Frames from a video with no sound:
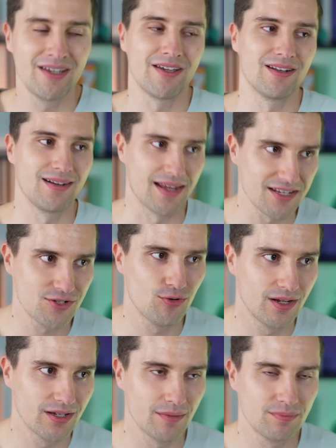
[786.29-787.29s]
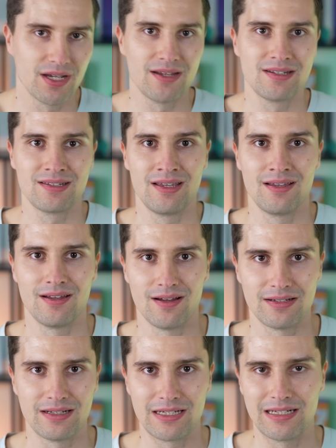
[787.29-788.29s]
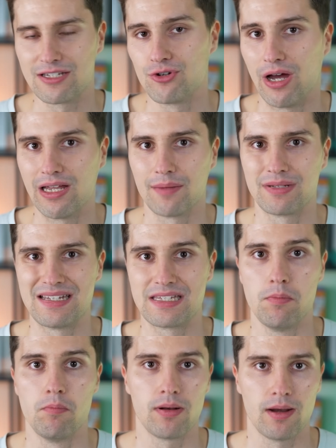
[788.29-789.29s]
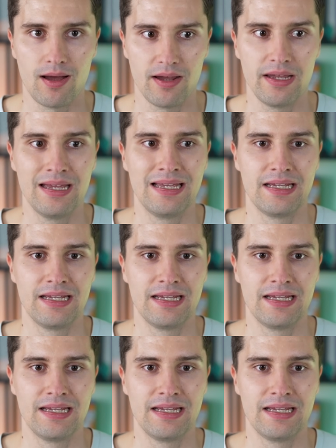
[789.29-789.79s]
and less UI updates imply